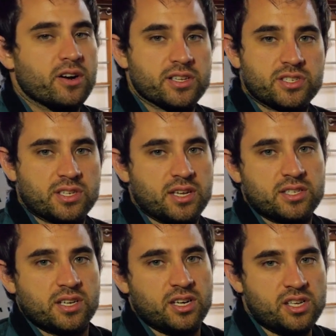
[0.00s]

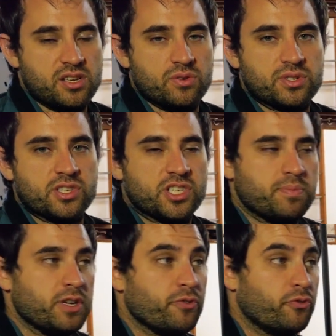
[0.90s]
It's going to use the
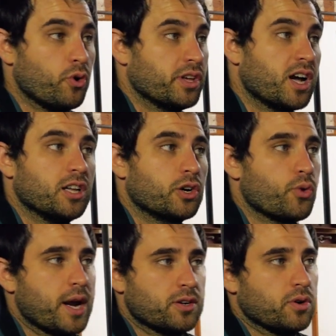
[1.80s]
GPU for the color
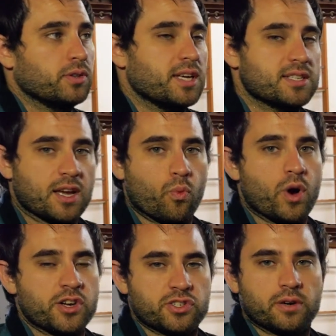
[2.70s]
corrector only. It's like
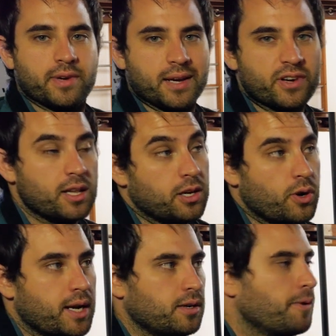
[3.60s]
one serving of color
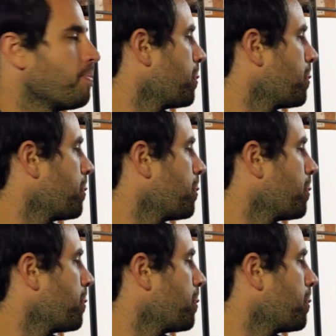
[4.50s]
corrector.